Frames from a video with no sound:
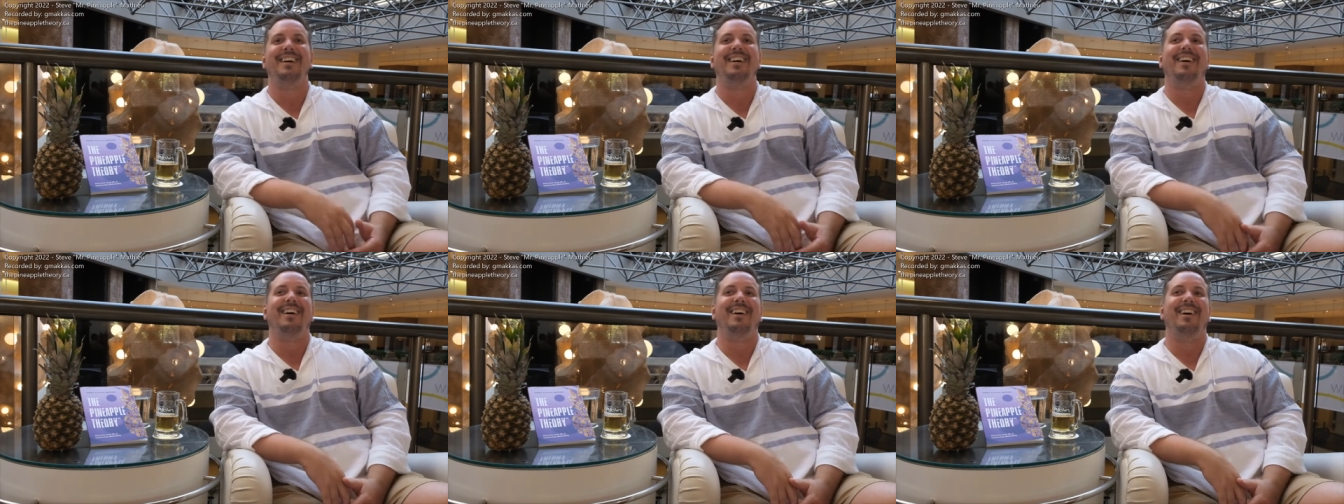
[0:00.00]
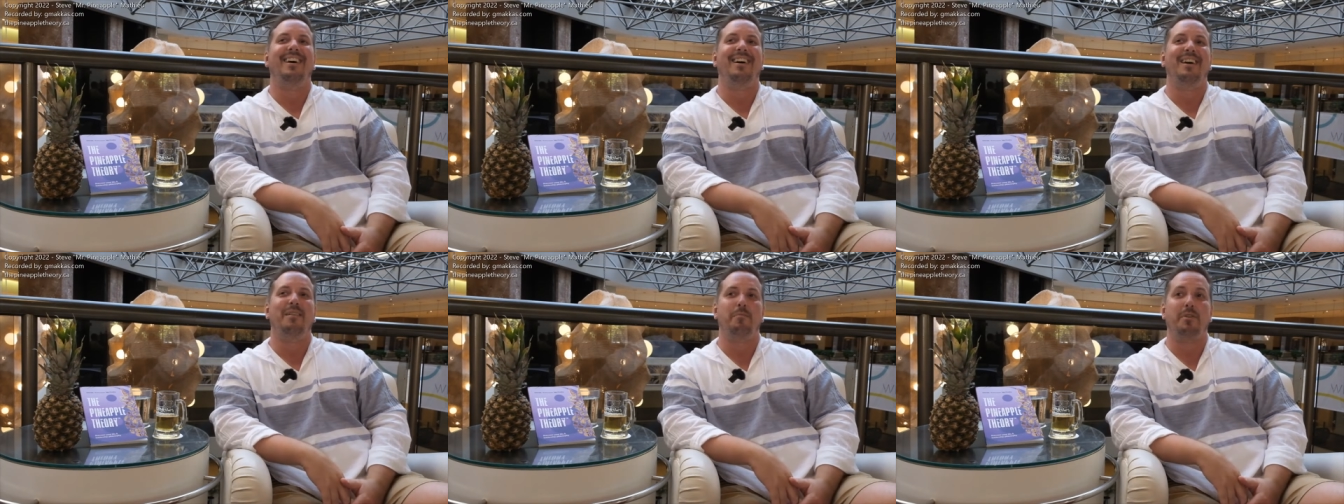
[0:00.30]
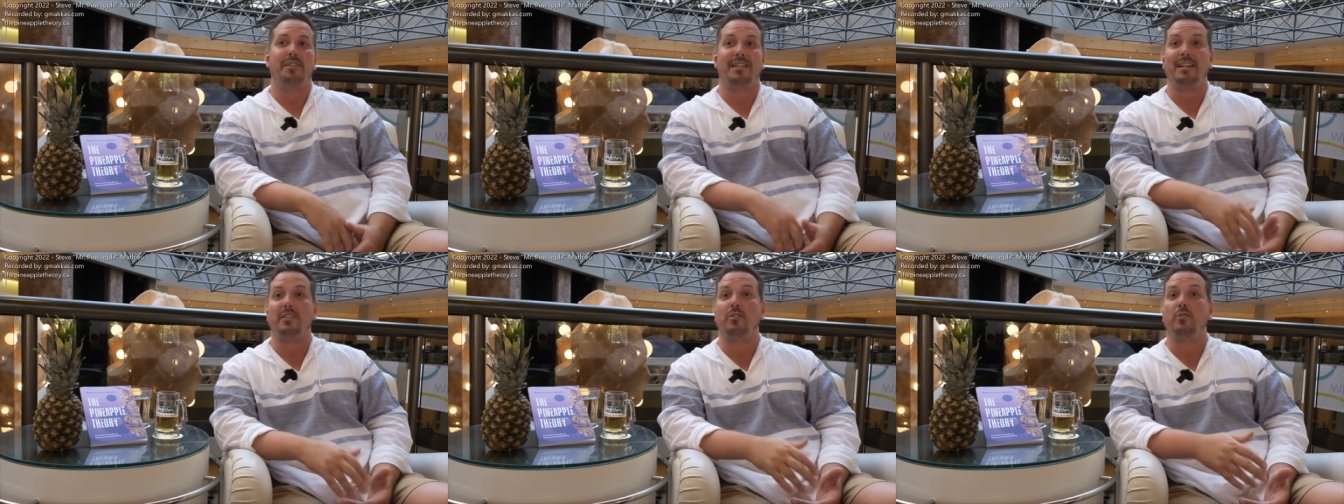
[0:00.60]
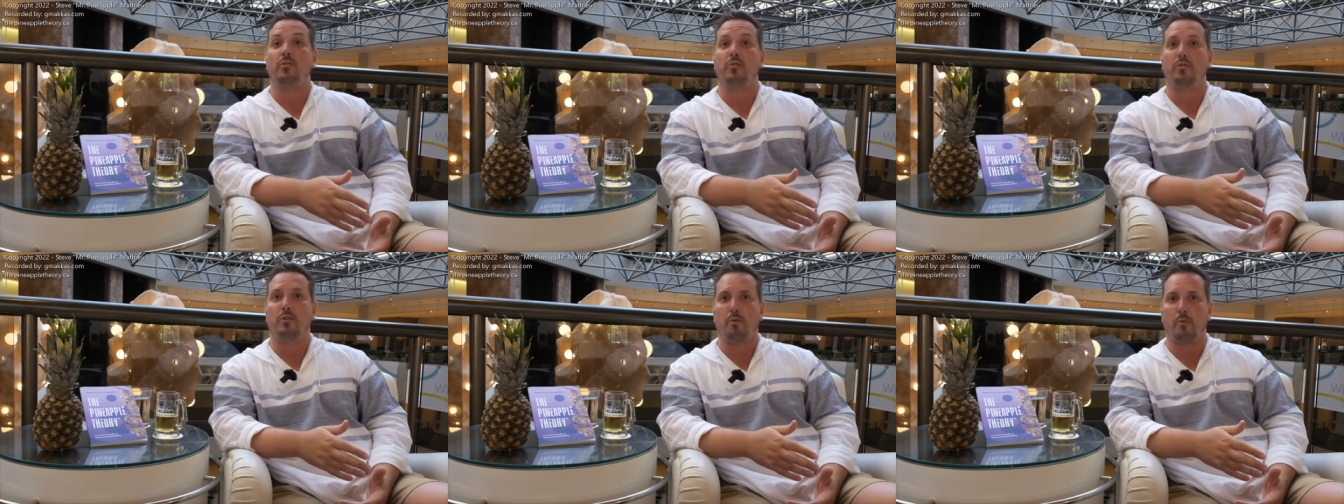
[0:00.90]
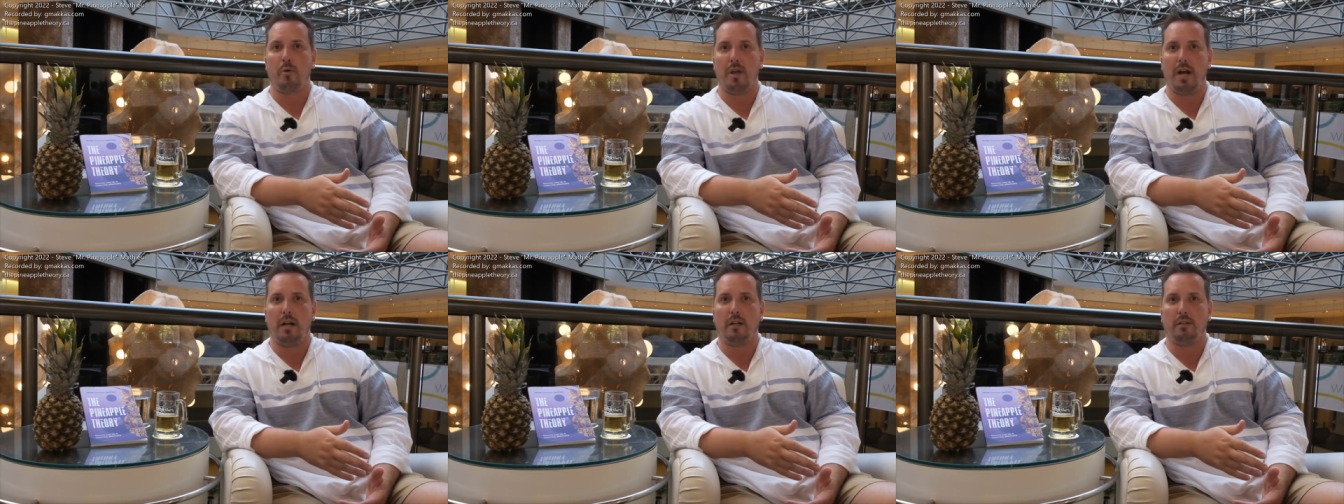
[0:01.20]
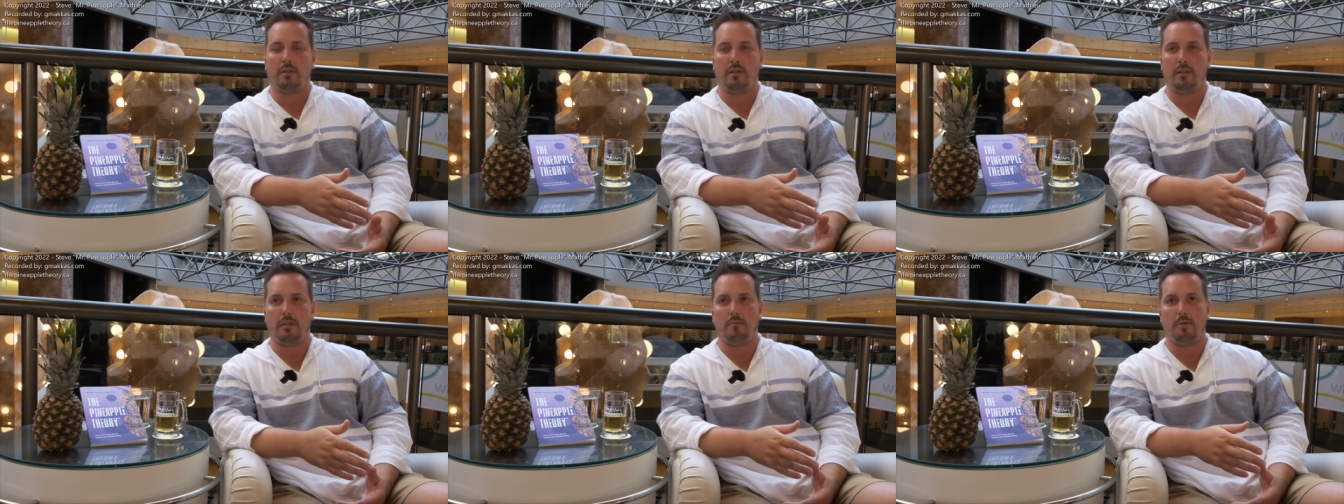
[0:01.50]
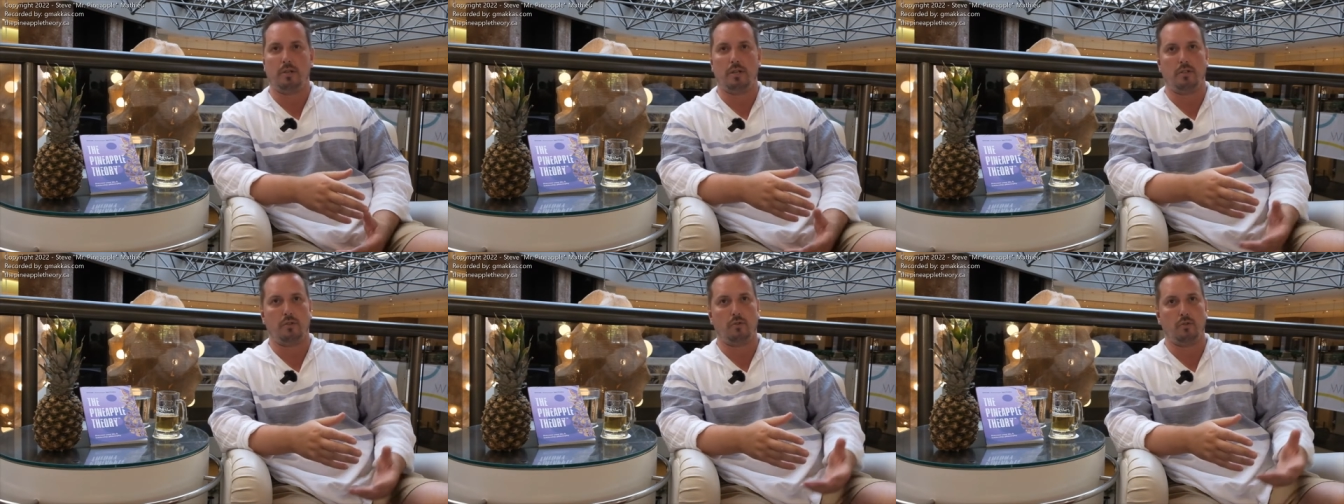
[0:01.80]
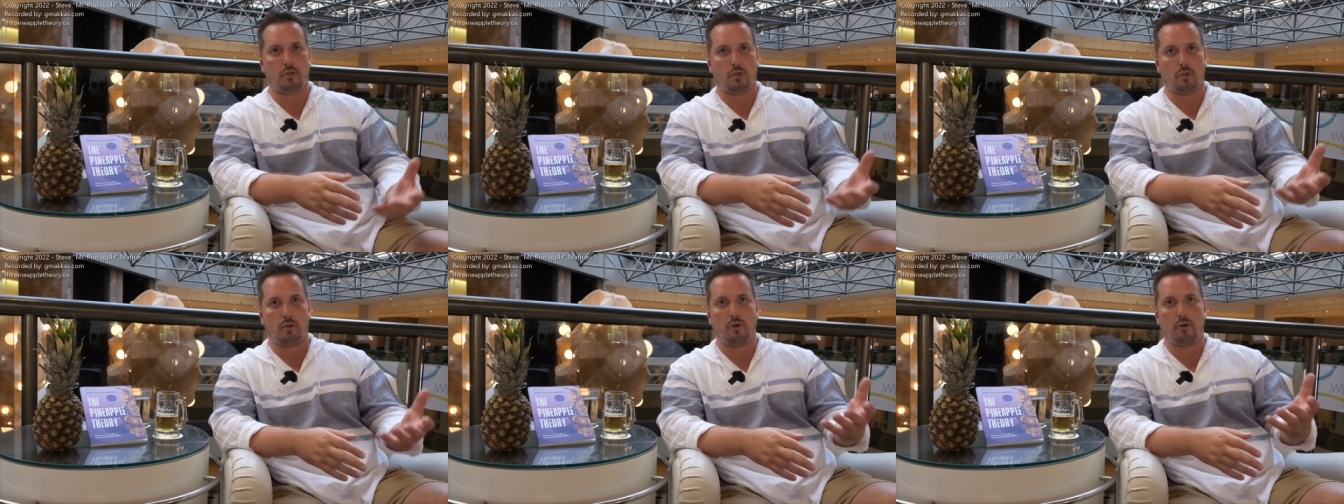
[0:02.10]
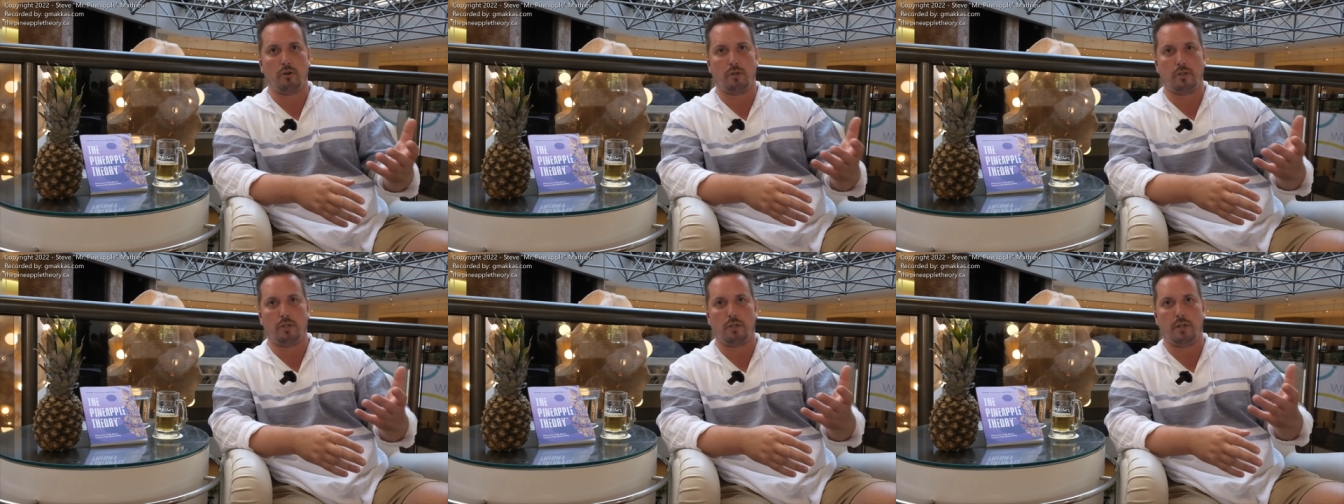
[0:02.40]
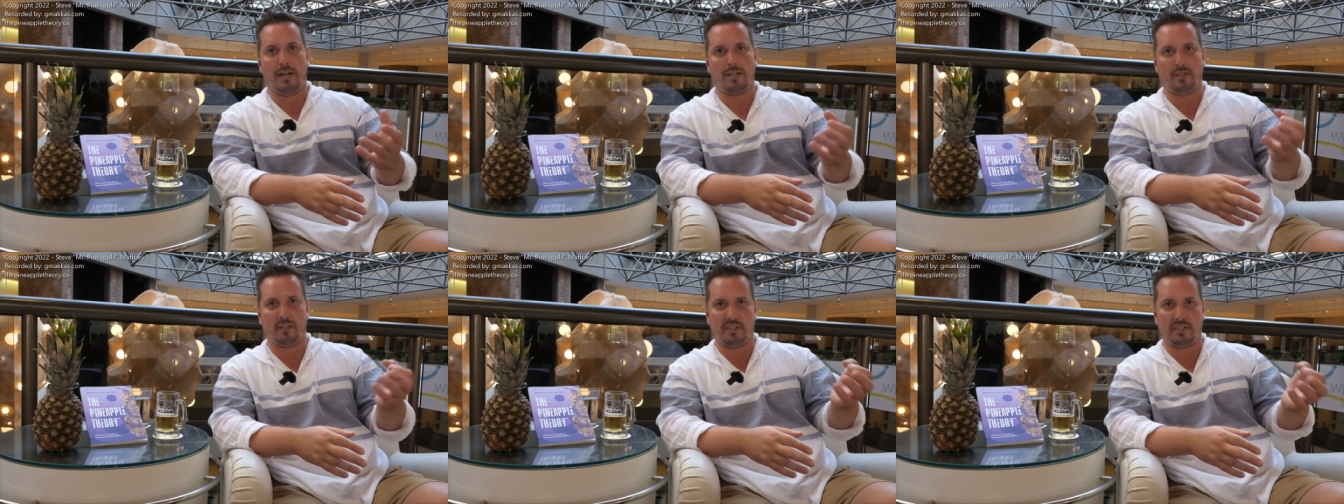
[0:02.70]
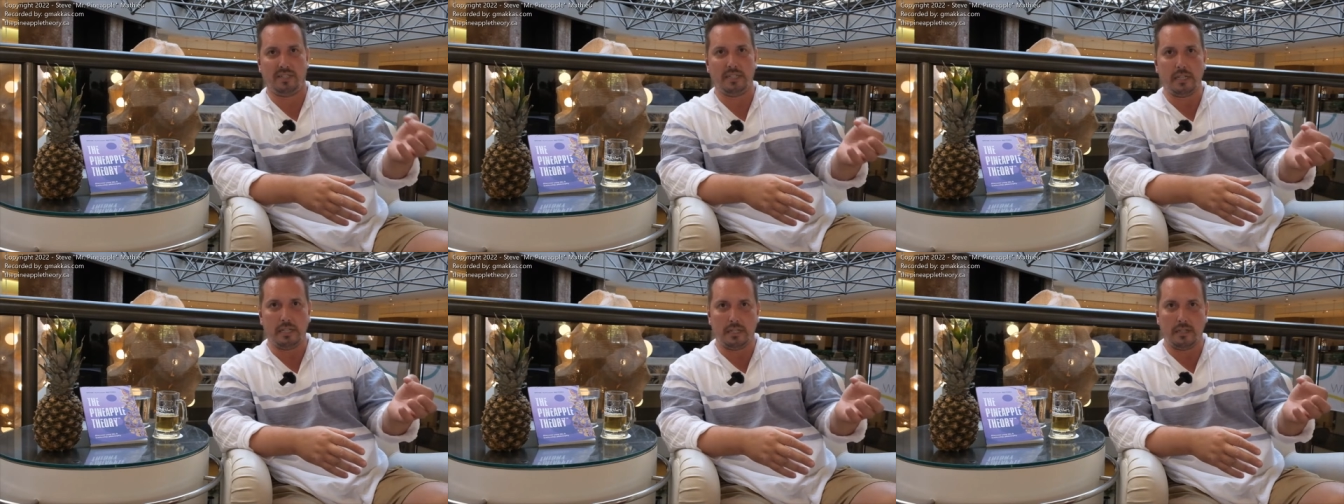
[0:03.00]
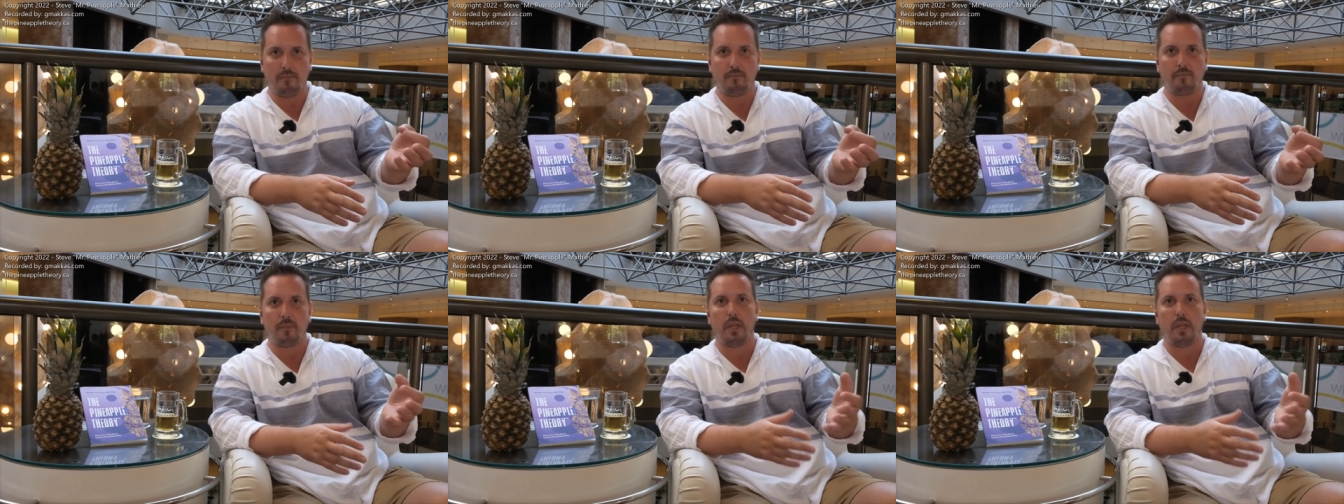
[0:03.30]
uh, but that's also the reality because you start as a seed,